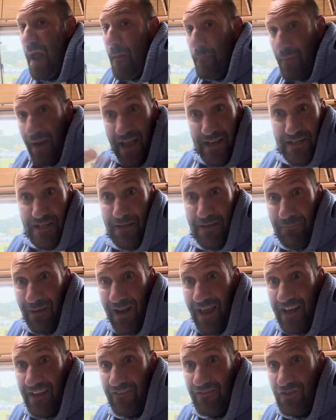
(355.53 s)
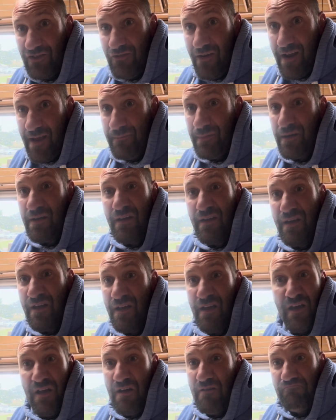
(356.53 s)
But actually planning the trip,
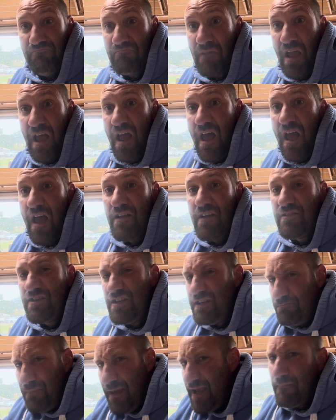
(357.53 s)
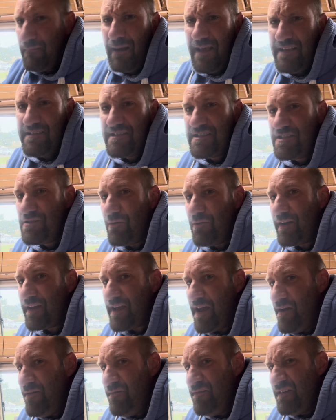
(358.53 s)
just pick places you want to
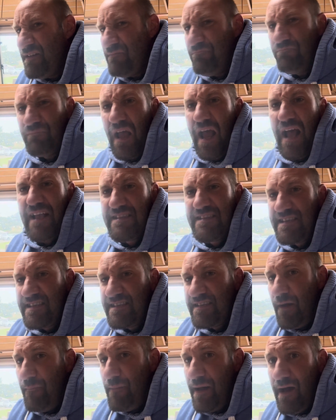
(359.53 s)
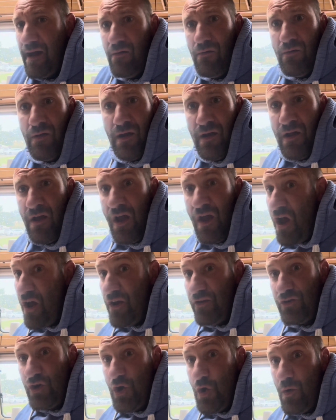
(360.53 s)
go and somehow
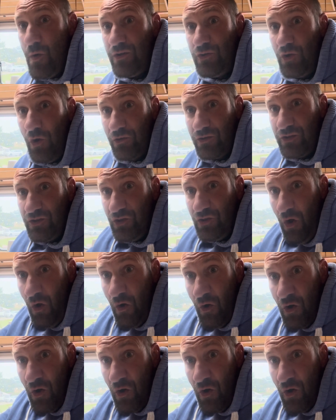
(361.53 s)
do a dot to dot.